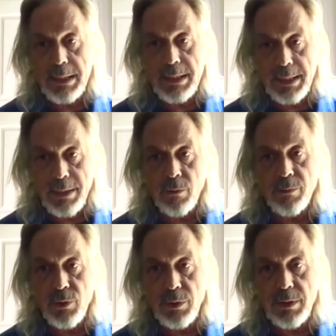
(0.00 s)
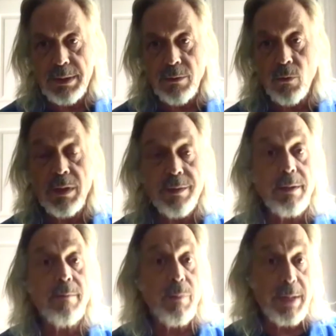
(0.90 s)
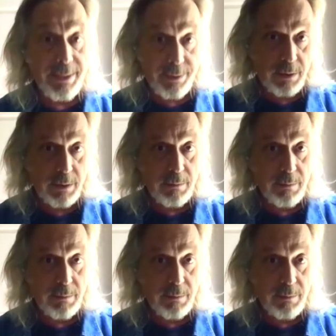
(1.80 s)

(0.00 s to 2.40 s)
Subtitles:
it helps you deal with it better.